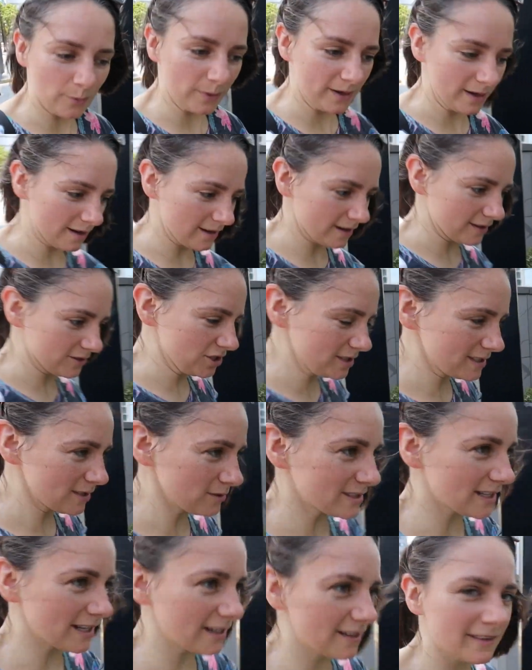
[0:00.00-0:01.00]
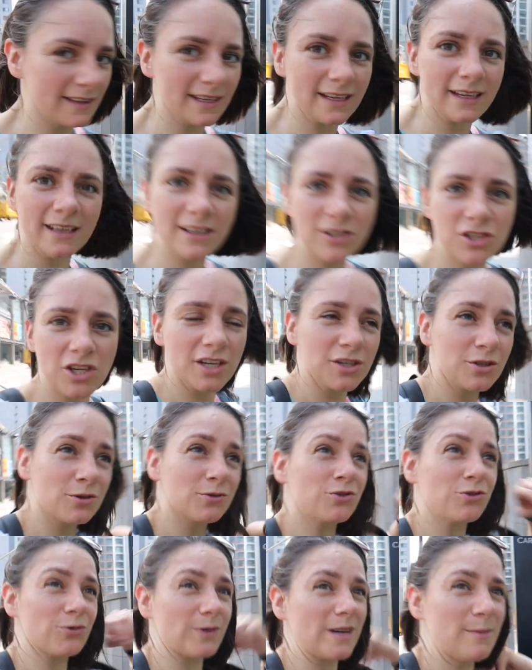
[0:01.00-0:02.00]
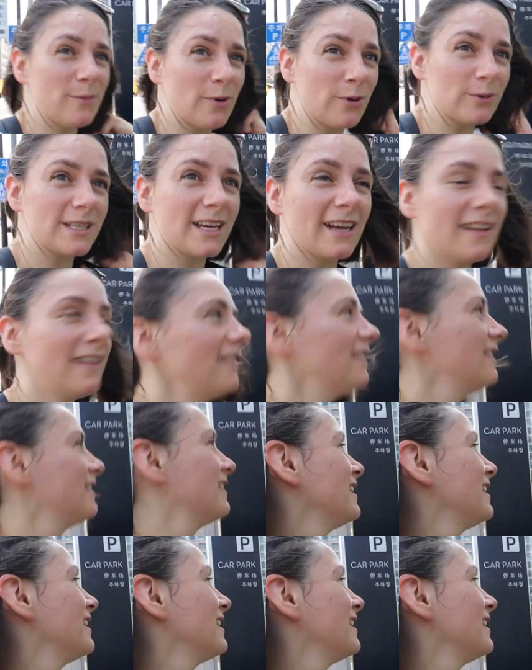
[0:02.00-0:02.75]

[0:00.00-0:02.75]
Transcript: right, we are just outside of the Jeju Dream Hotel,